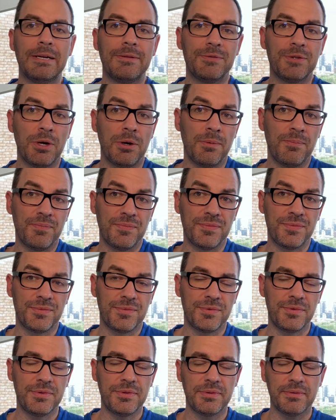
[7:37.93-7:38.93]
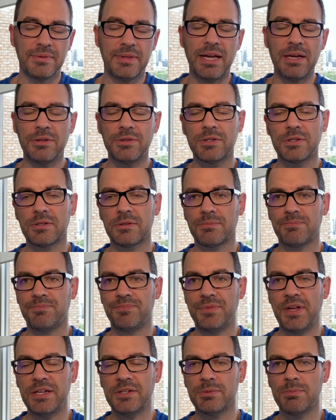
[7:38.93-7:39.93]
So that's
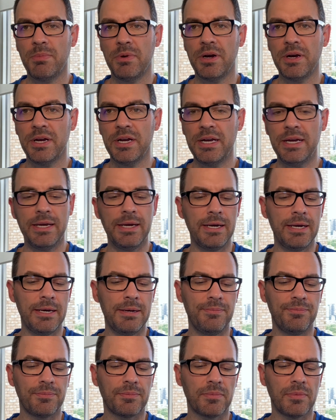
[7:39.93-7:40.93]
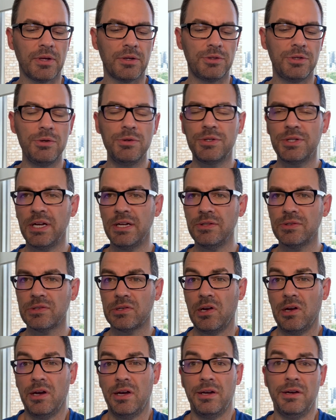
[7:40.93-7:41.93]
my 2 cents
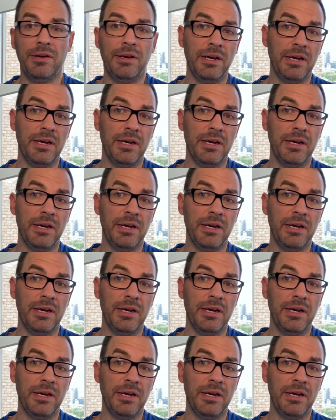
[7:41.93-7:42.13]
on